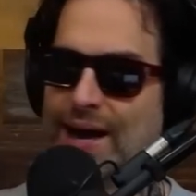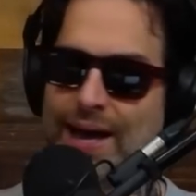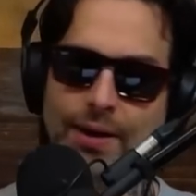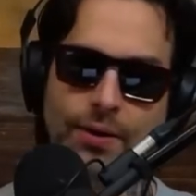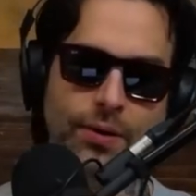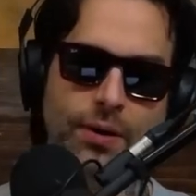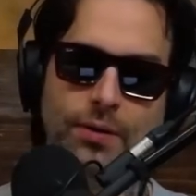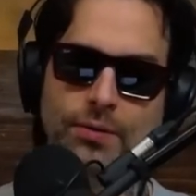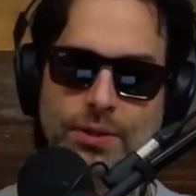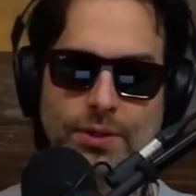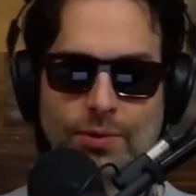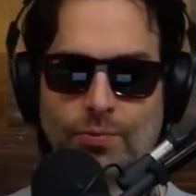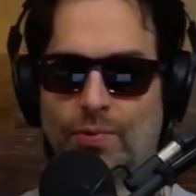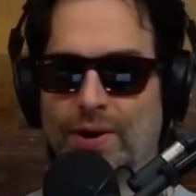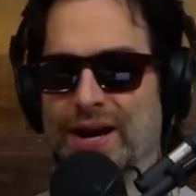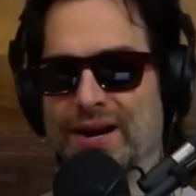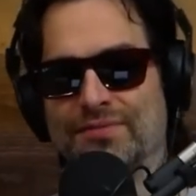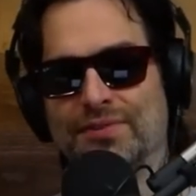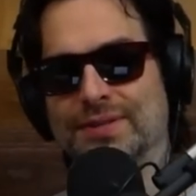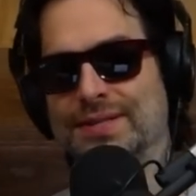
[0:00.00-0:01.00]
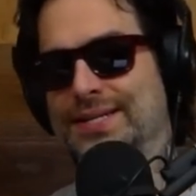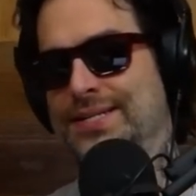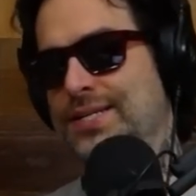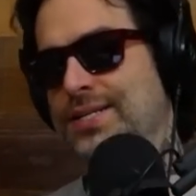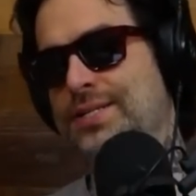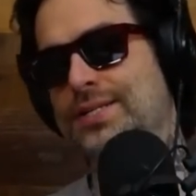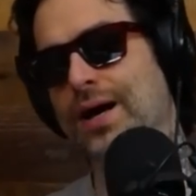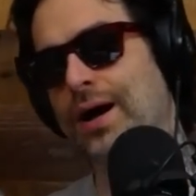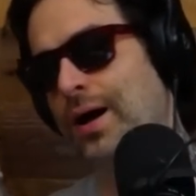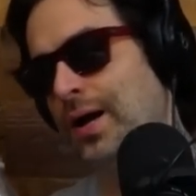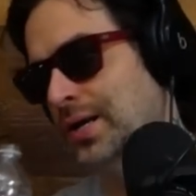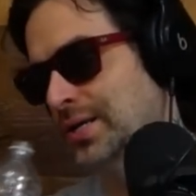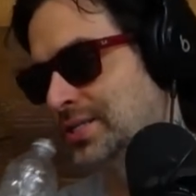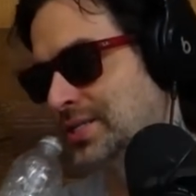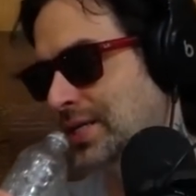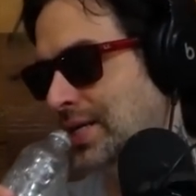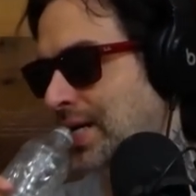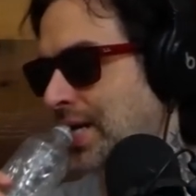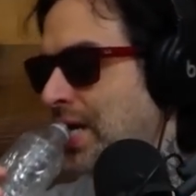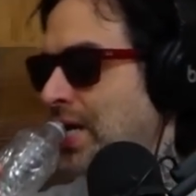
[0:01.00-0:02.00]
I don't know, dude. Whatever. This is
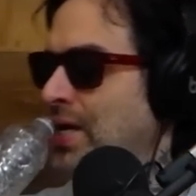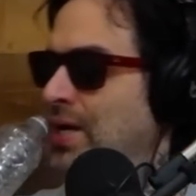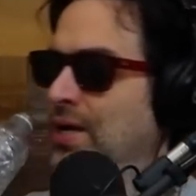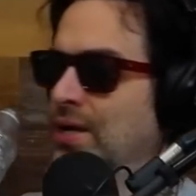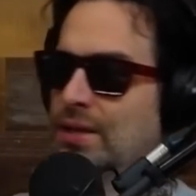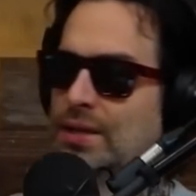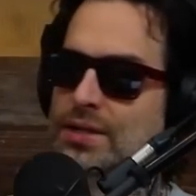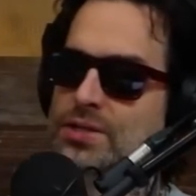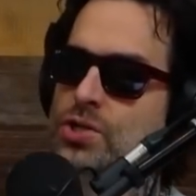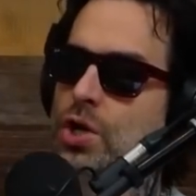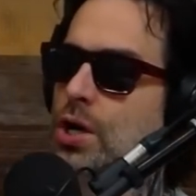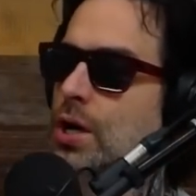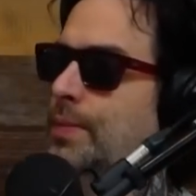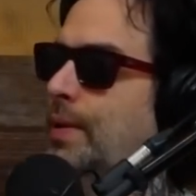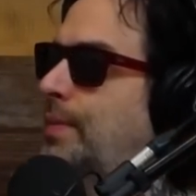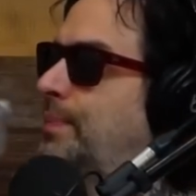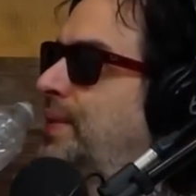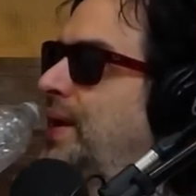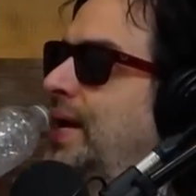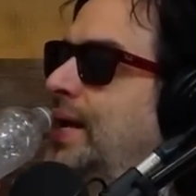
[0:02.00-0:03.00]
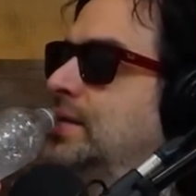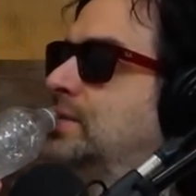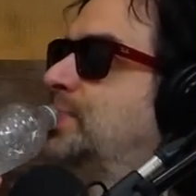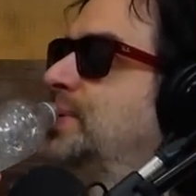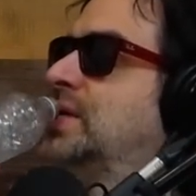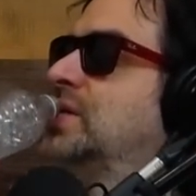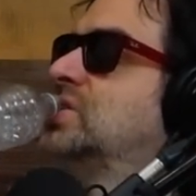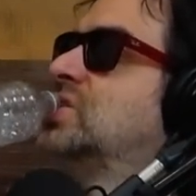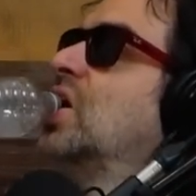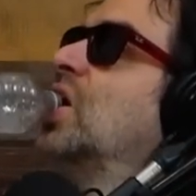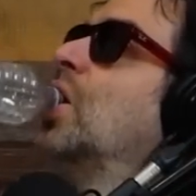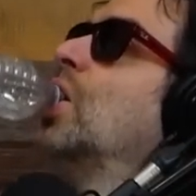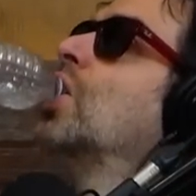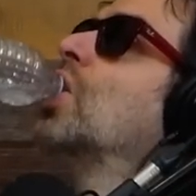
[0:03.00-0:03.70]
honestly, let's talk about pants because